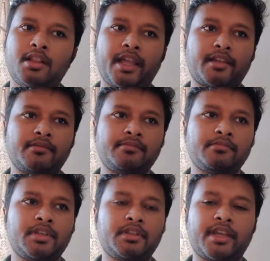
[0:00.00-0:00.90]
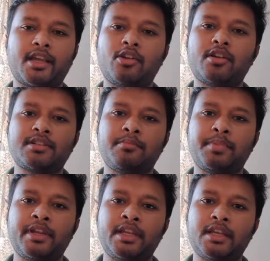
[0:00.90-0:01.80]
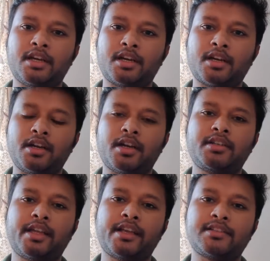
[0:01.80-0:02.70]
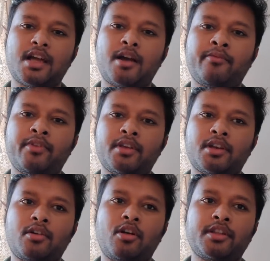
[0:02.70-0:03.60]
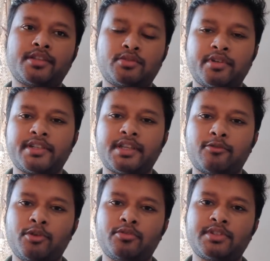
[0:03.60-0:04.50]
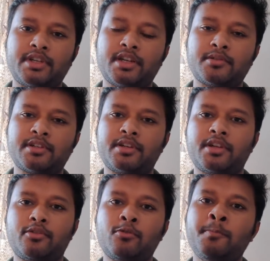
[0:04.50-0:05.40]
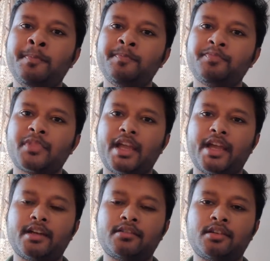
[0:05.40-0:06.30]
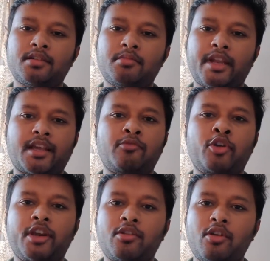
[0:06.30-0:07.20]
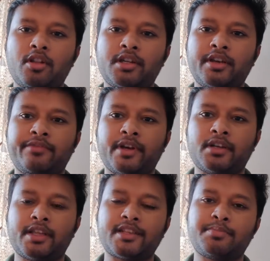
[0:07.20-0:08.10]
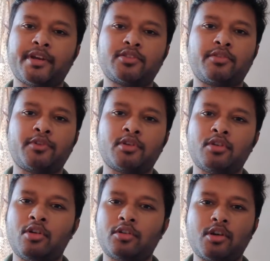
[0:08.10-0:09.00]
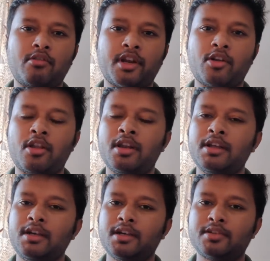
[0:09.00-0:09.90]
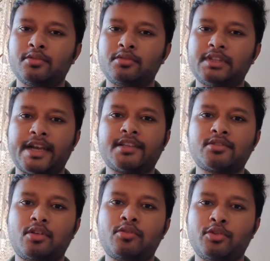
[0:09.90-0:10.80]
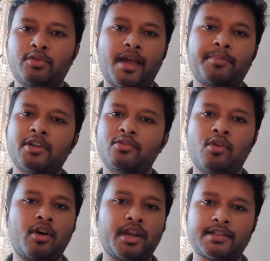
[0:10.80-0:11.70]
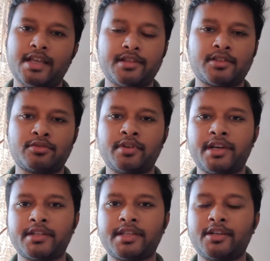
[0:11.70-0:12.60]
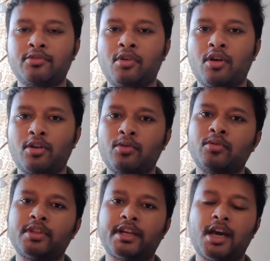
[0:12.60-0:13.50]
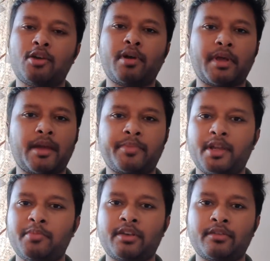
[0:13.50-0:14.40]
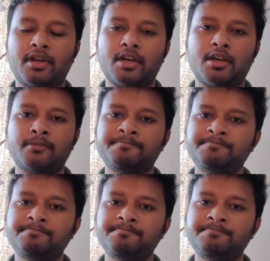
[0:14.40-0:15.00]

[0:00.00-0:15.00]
like they cannot simply uh, conduct the exam where all the students are going to sit in a certain room and uh, like avoiding all the different aspects of your lockdown and all. So that is not going to happen. You all are science students, and you all know that how an epidemic, uh,